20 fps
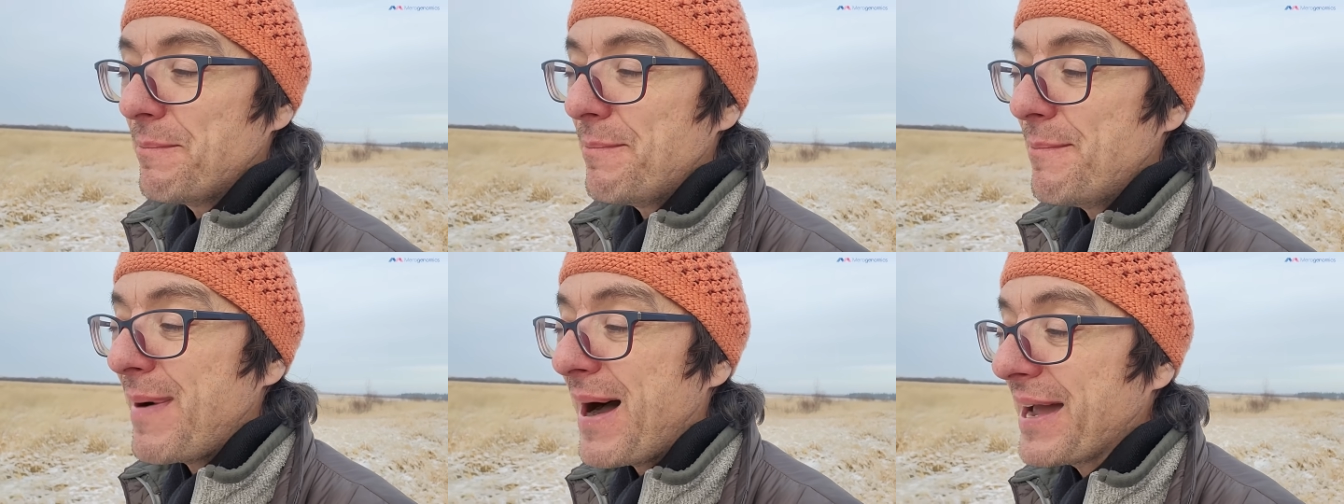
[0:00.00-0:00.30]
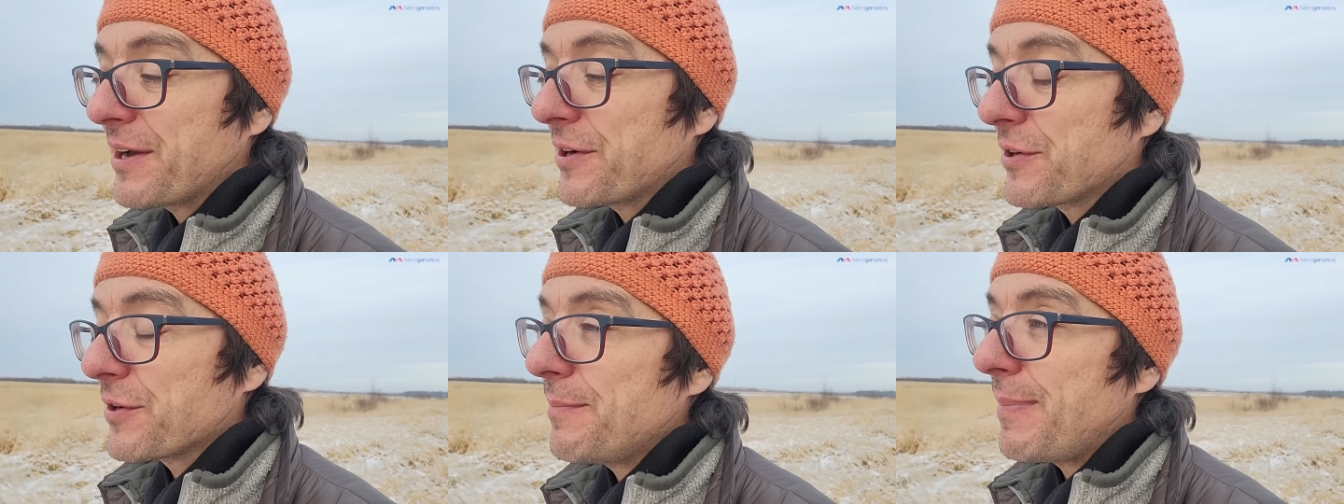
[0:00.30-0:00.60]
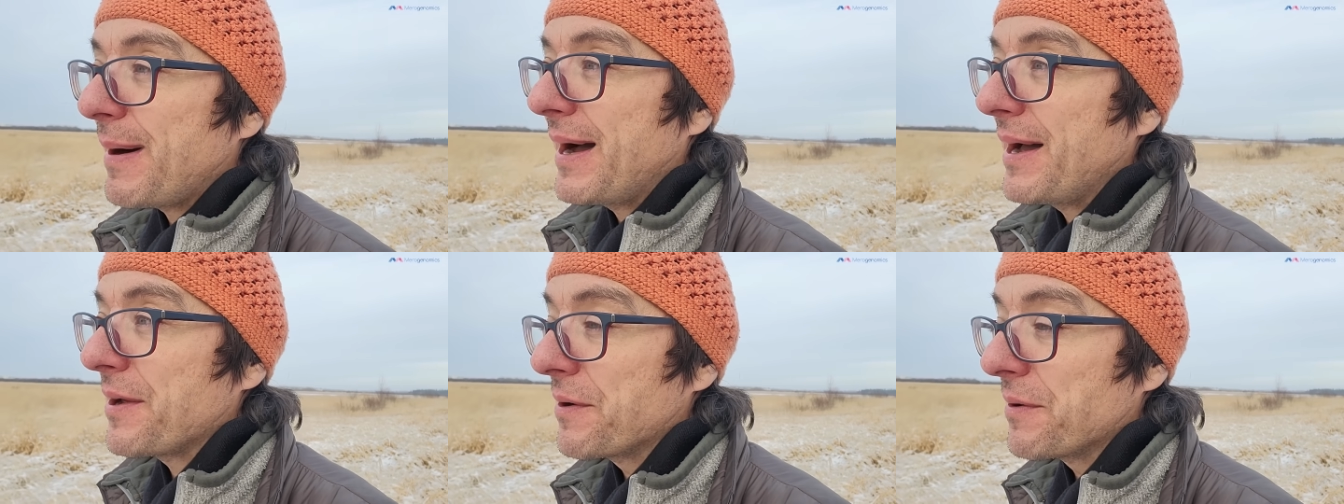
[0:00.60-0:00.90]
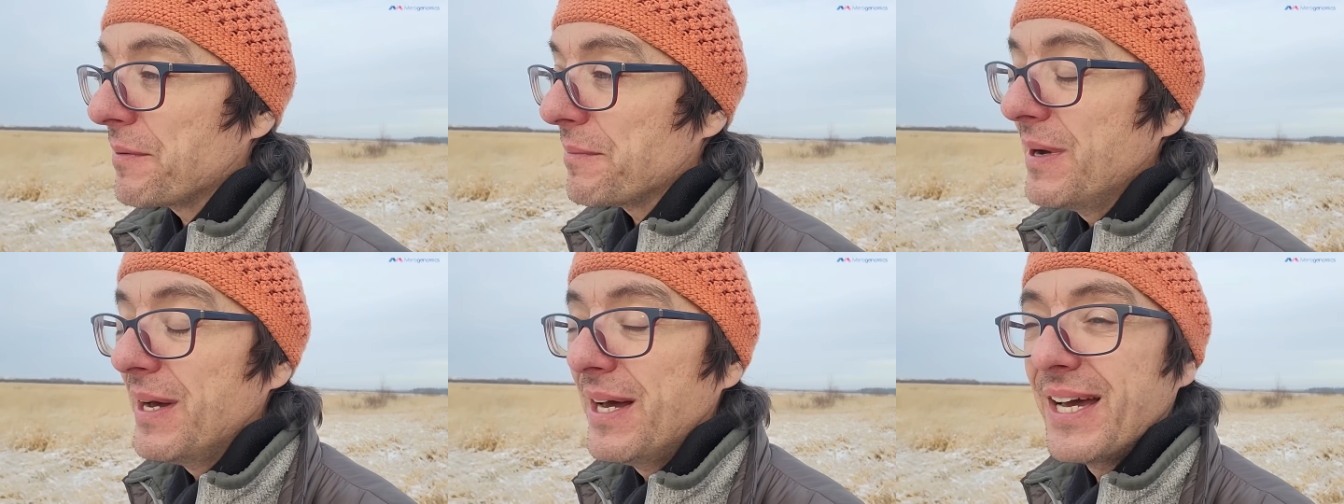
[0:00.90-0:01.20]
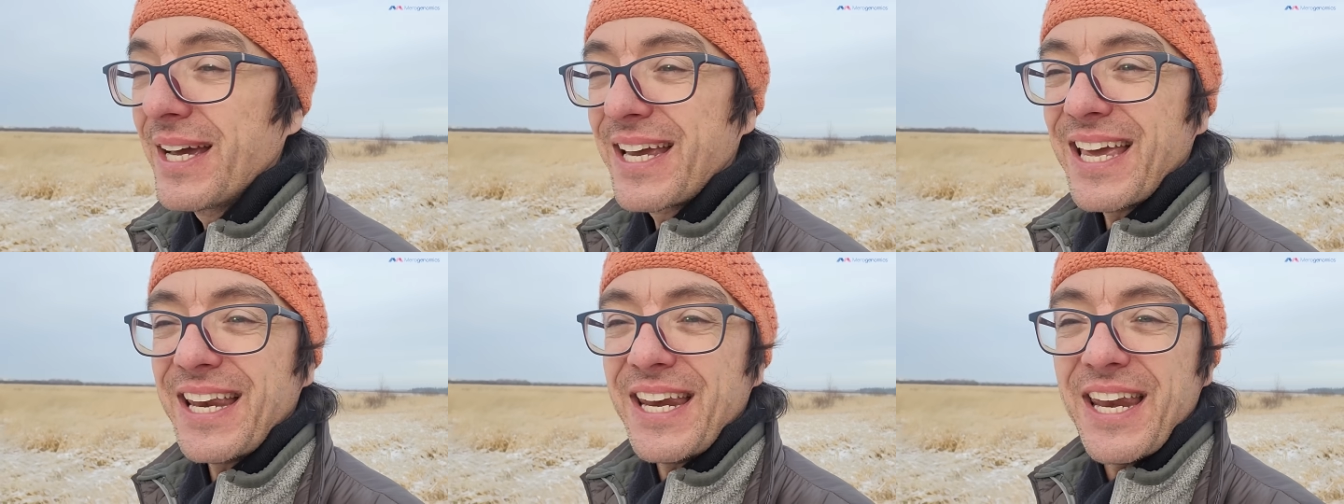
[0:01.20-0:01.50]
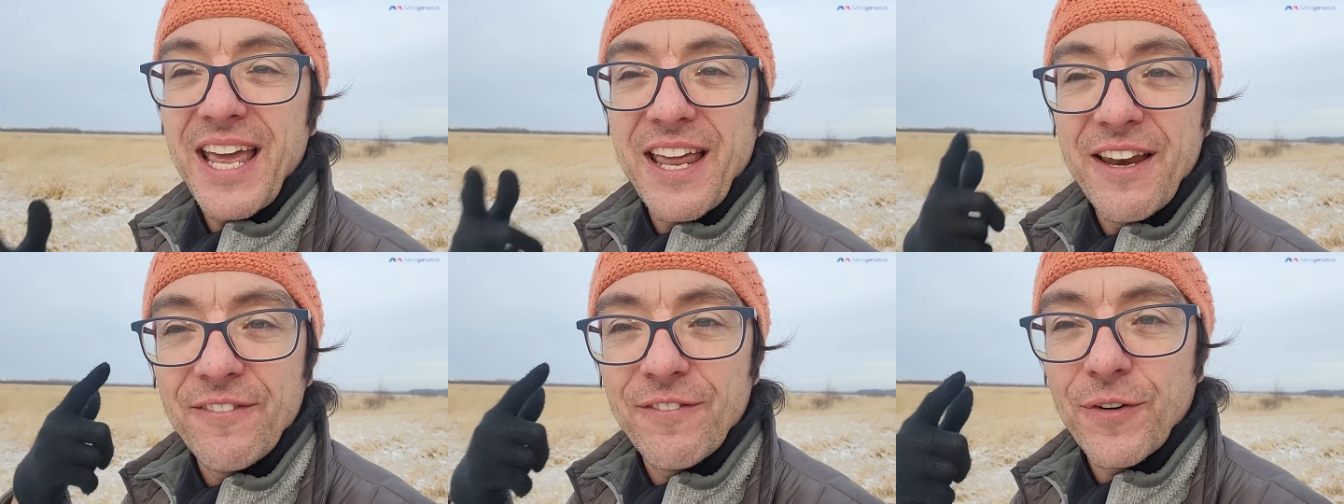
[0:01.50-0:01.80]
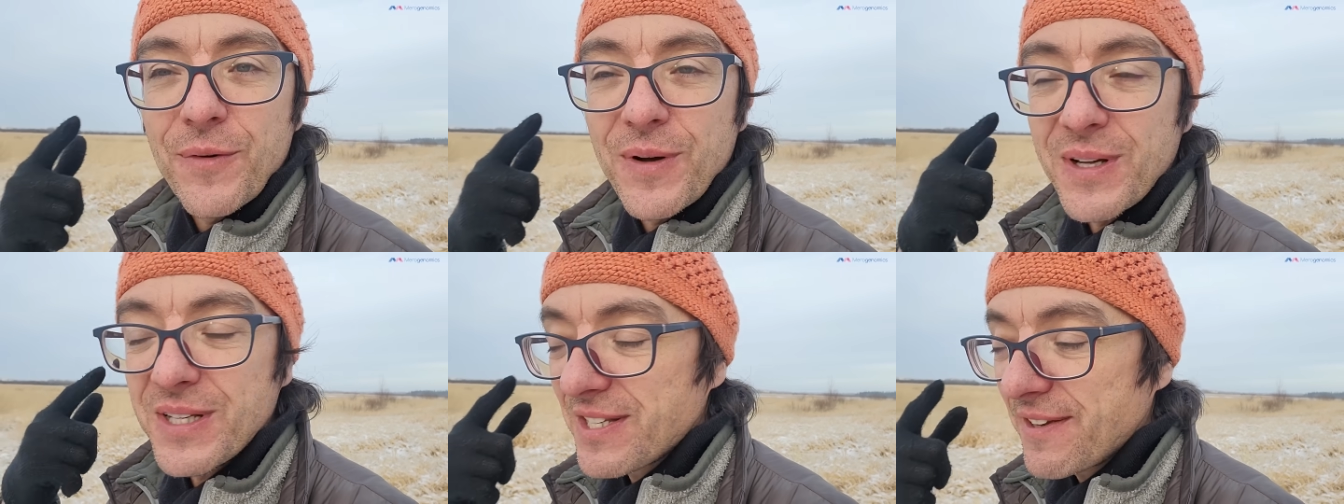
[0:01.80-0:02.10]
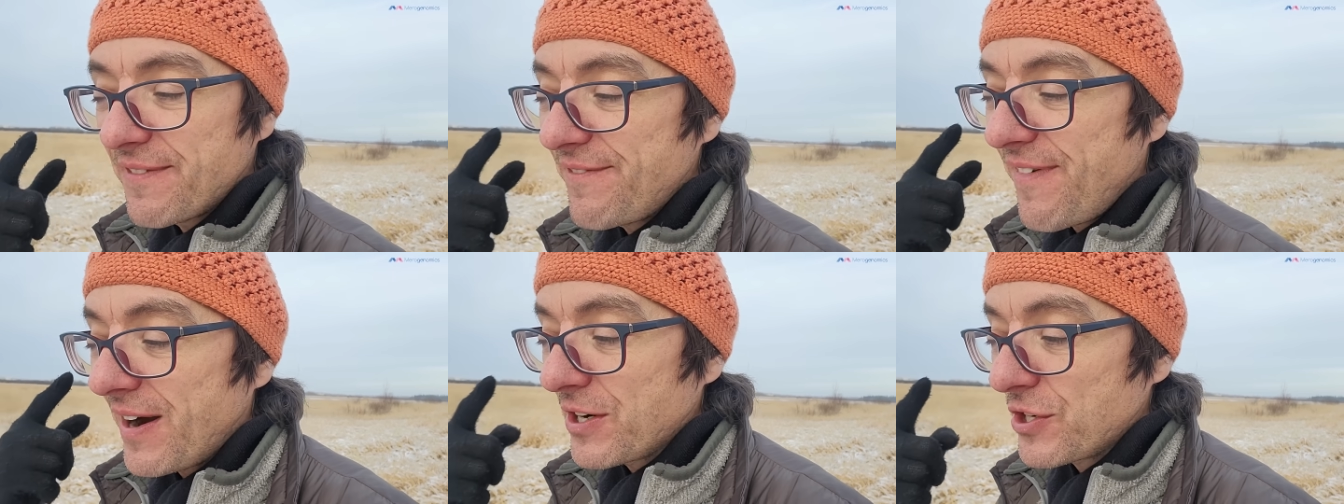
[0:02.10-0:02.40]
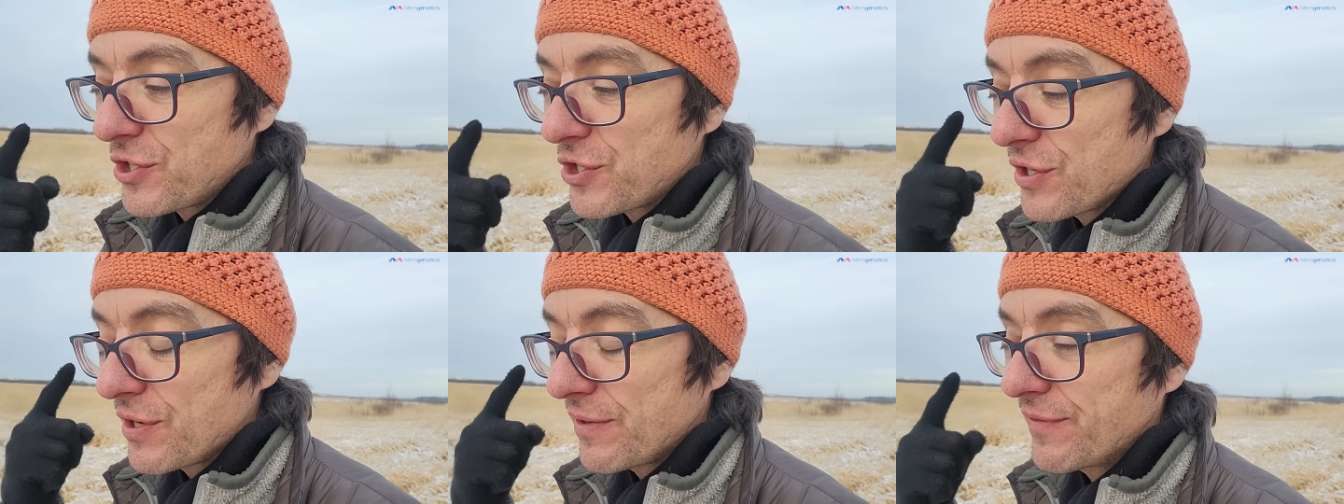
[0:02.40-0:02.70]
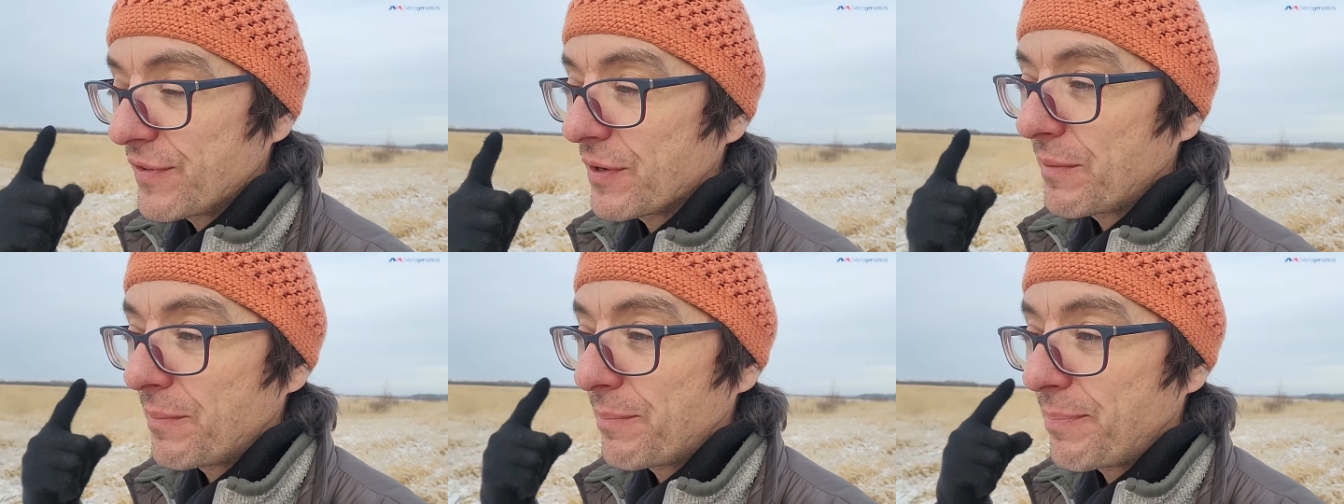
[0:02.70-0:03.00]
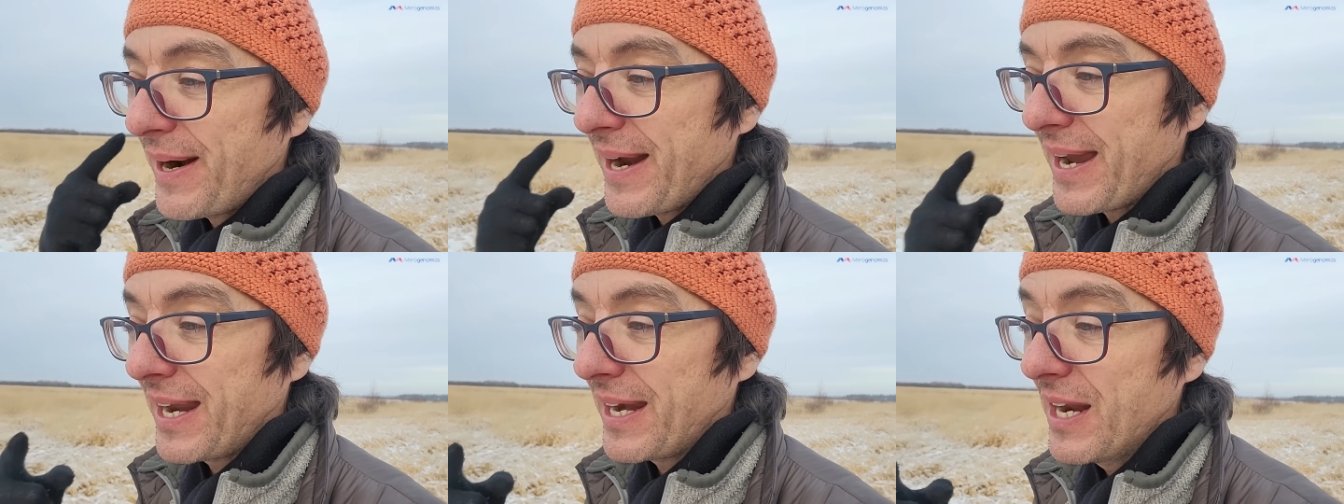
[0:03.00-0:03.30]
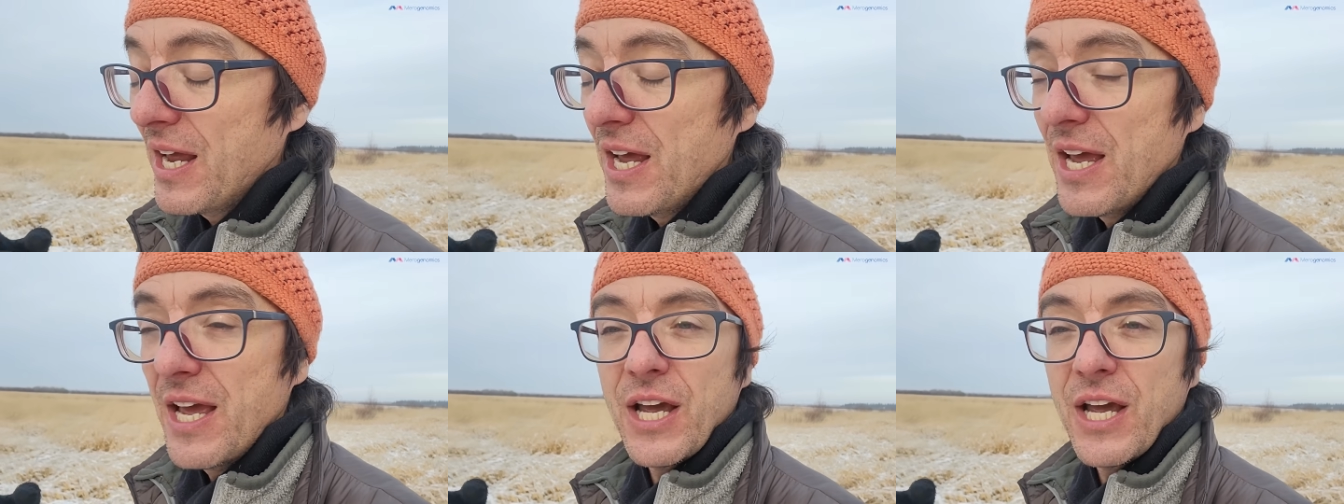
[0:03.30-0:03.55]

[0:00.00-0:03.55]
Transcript: microbiome can influence the function of your brain,